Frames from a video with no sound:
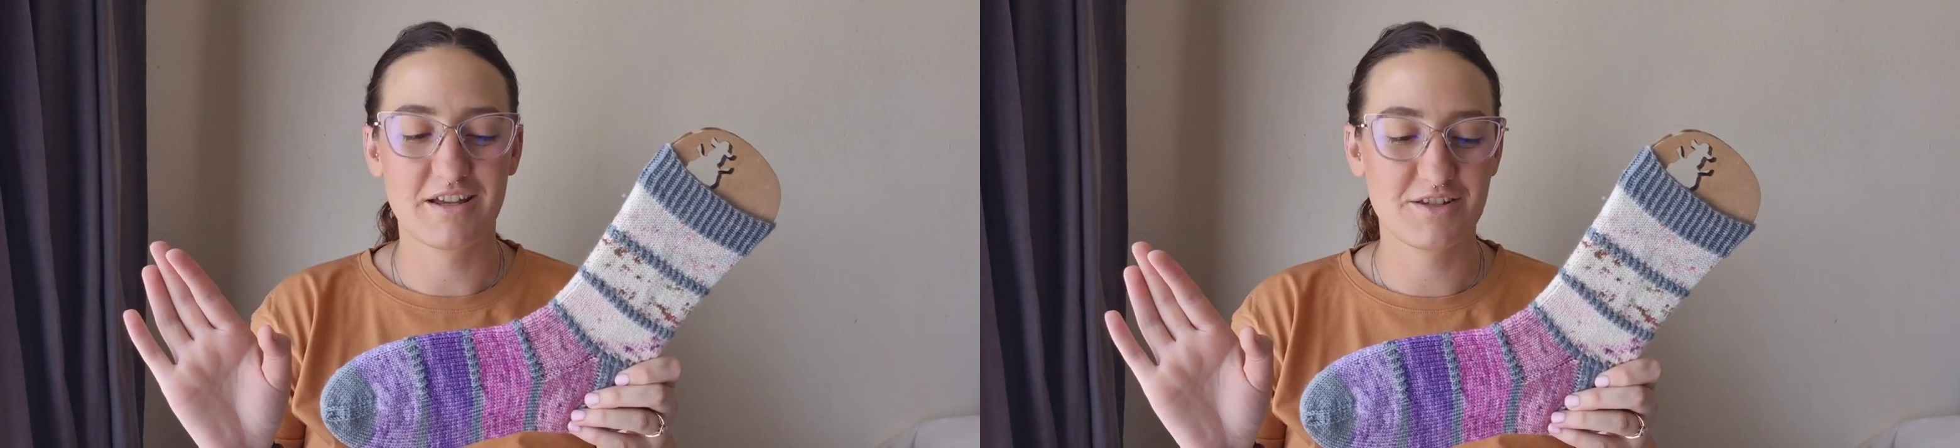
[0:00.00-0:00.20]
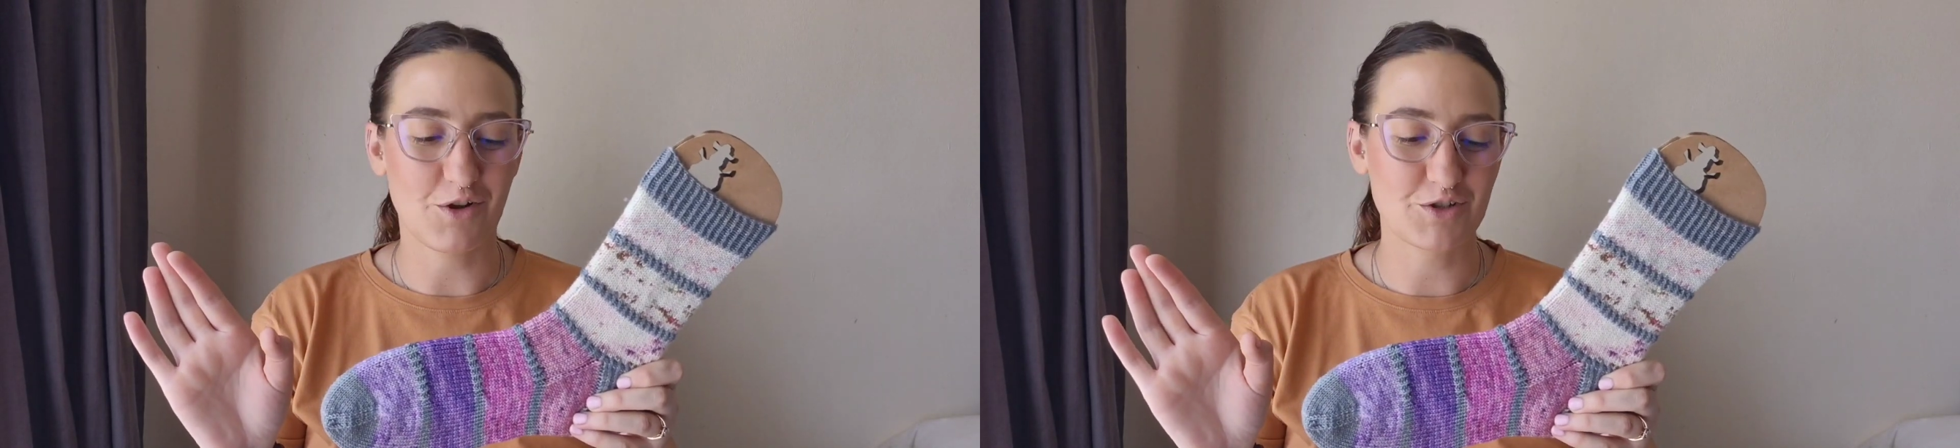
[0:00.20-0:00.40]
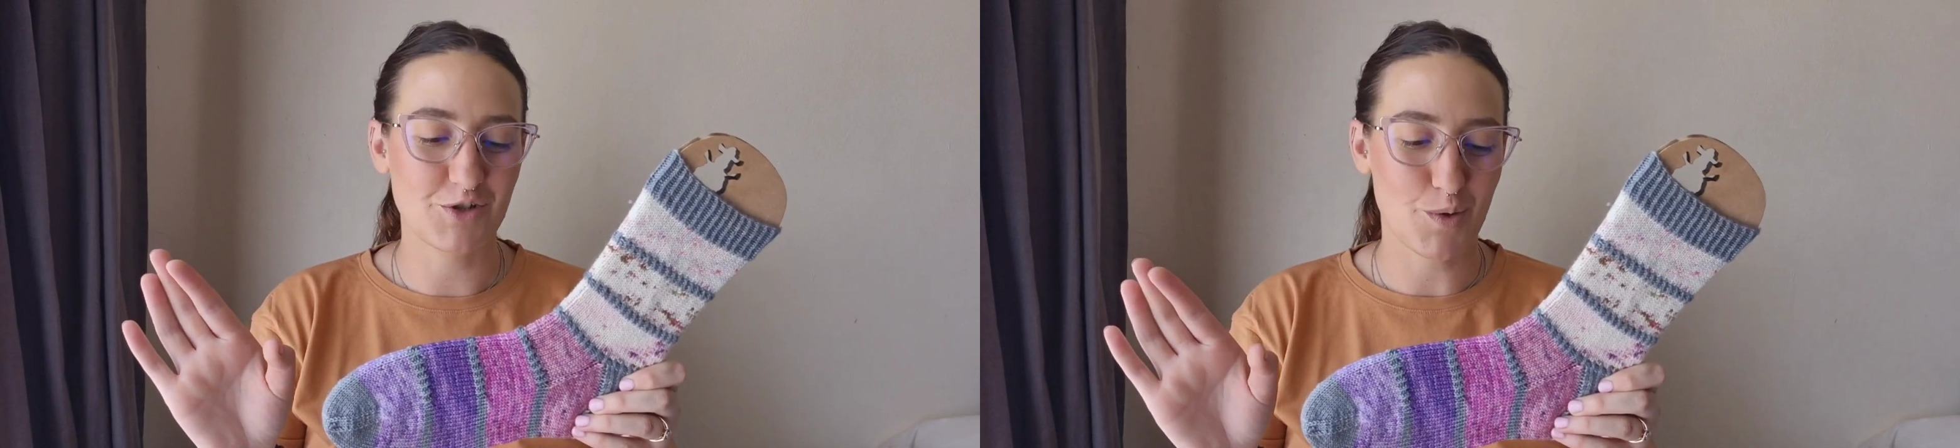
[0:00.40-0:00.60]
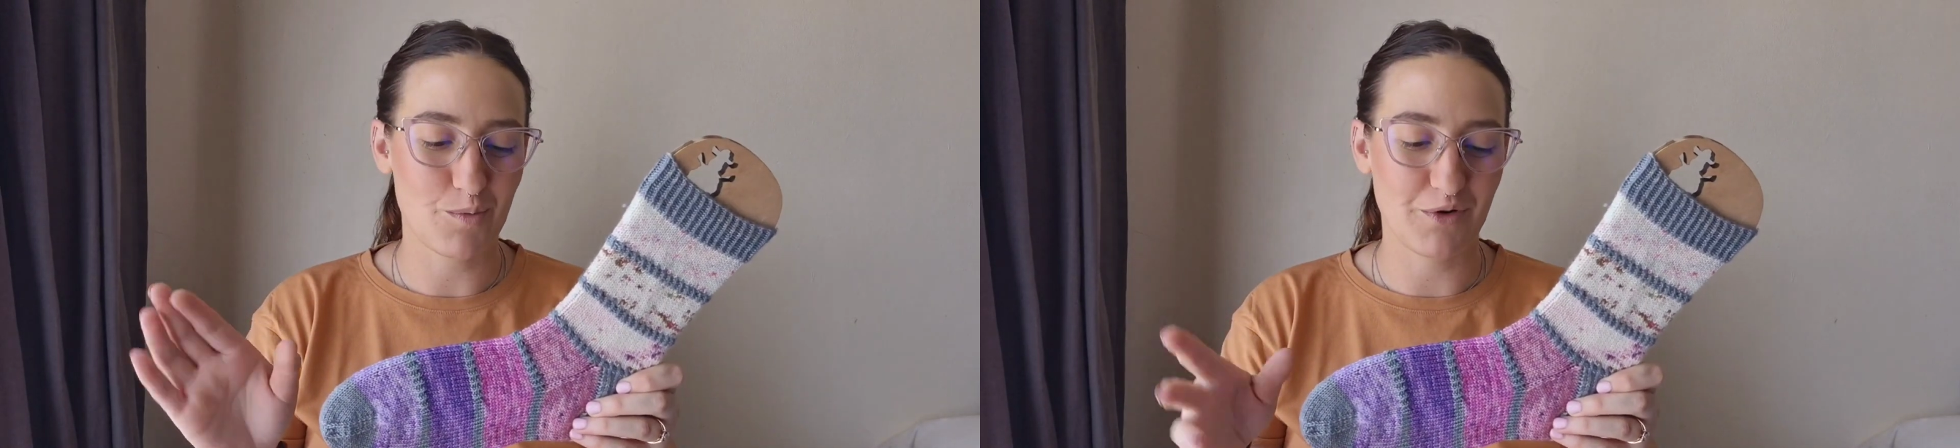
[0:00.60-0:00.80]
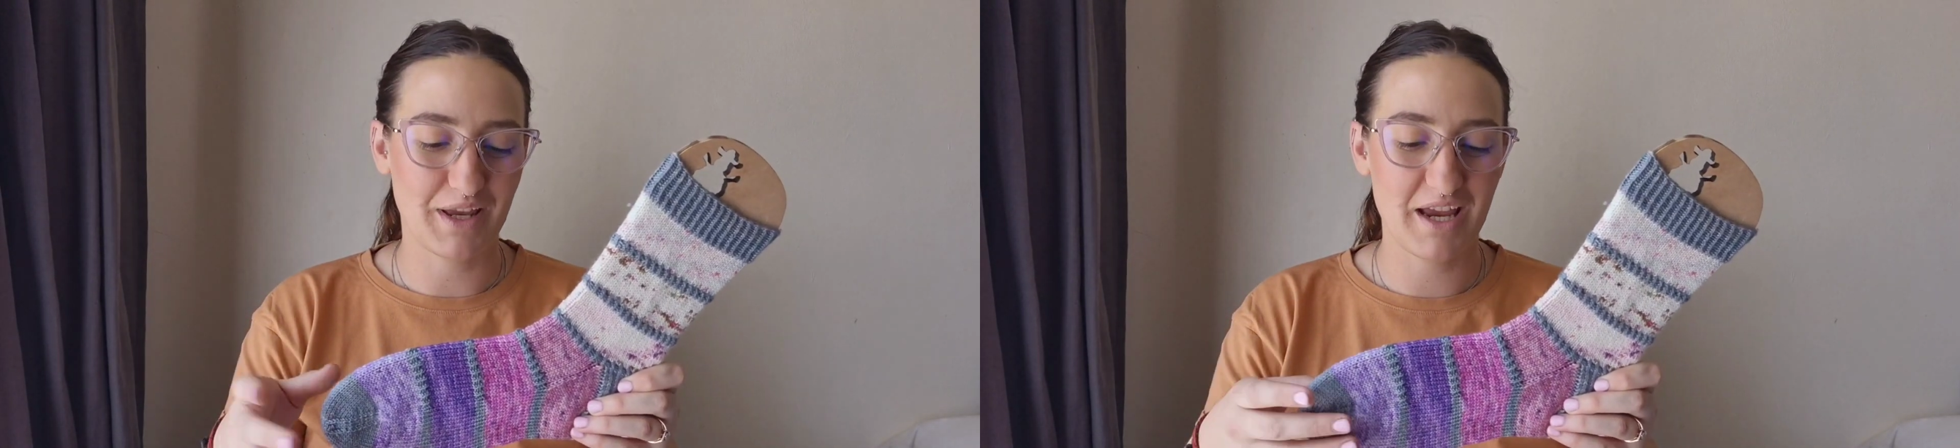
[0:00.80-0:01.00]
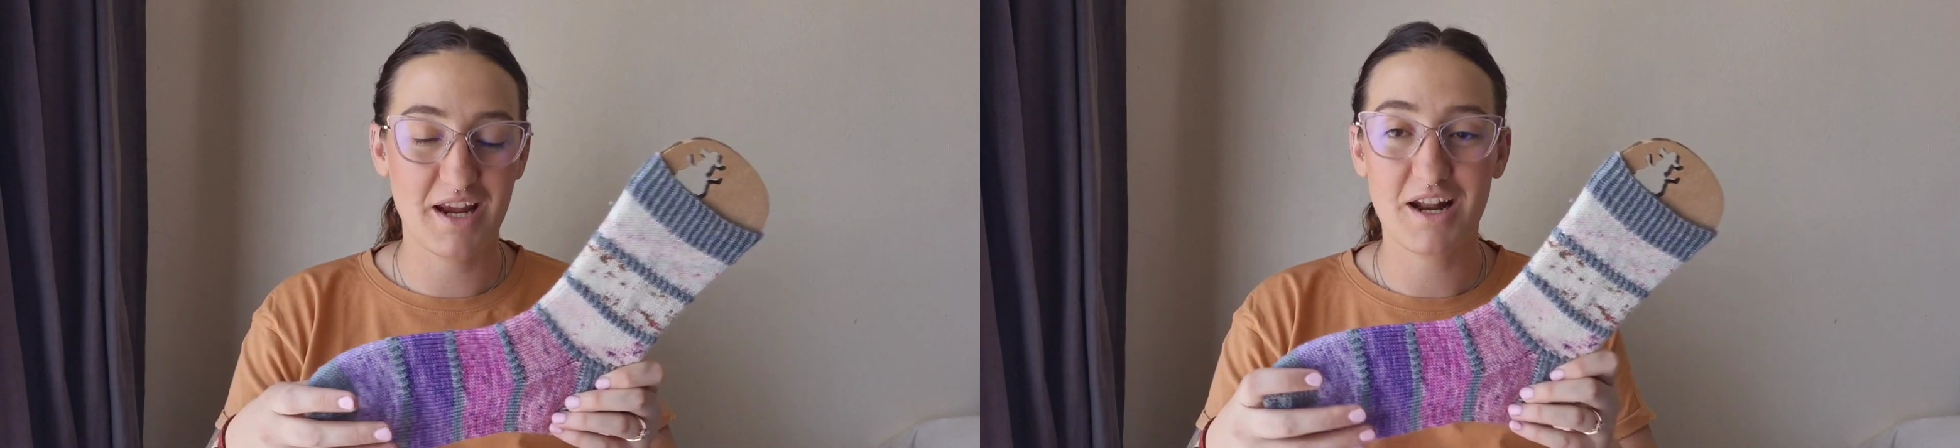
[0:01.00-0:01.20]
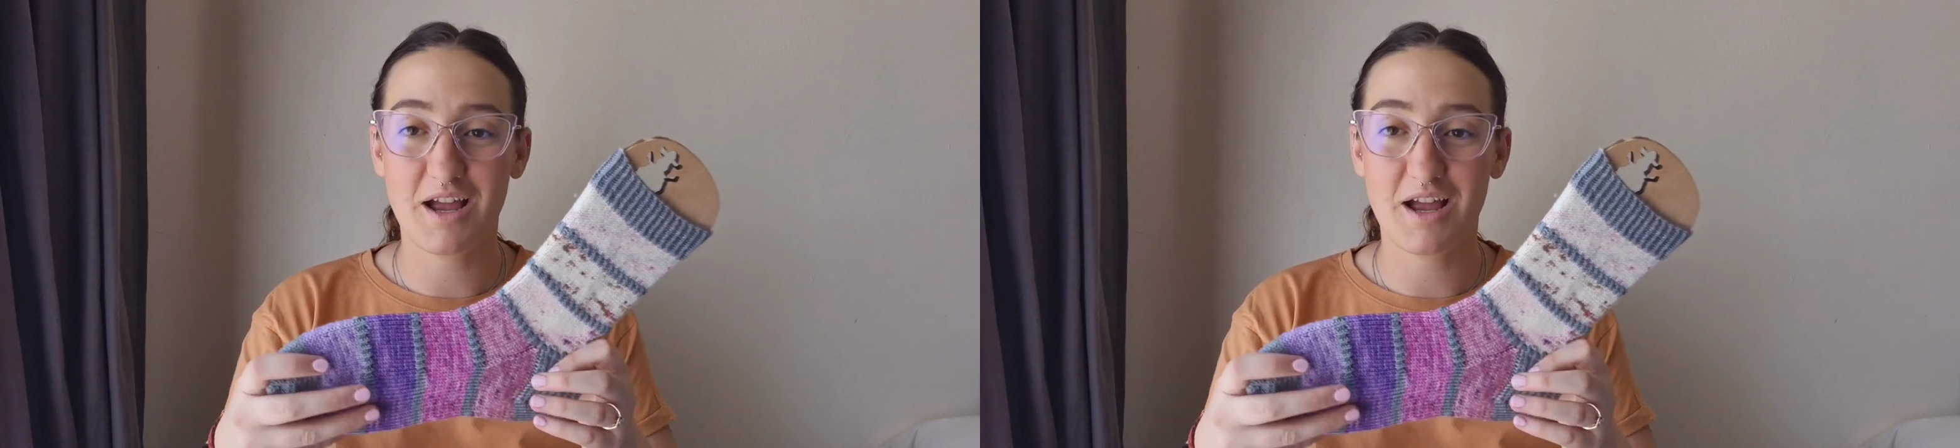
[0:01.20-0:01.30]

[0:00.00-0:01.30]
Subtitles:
Socktober again.